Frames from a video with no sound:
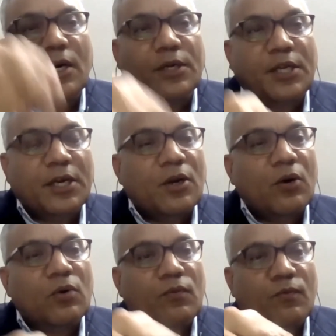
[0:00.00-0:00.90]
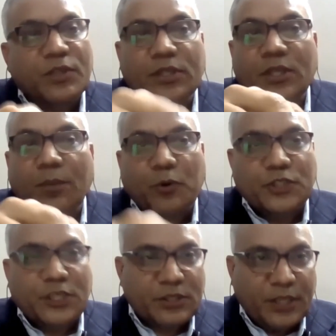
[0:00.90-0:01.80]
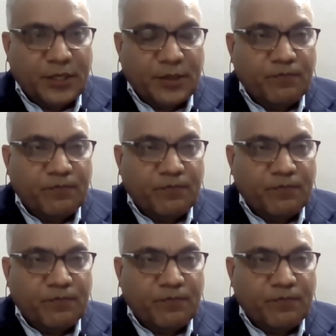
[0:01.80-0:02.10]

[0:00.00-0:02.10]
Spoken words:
taken out within the project site.